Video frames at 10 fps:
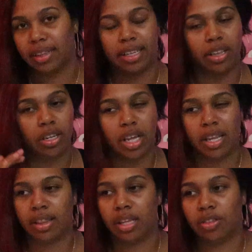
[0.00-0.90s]
Like they, they,
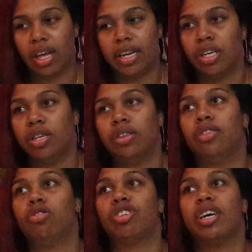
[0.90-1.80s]
they
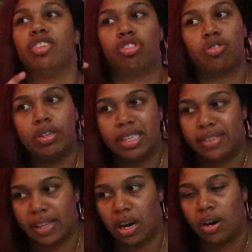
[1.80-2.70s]
there's
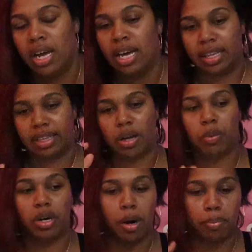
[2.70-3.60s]
unsureness there like they
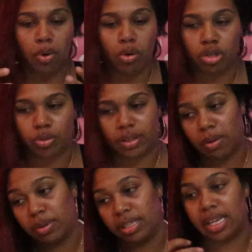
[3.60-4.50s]
want to approach you and
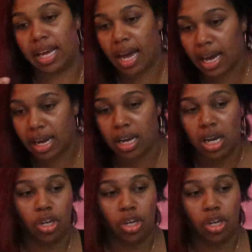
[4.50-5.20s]
they want to say hey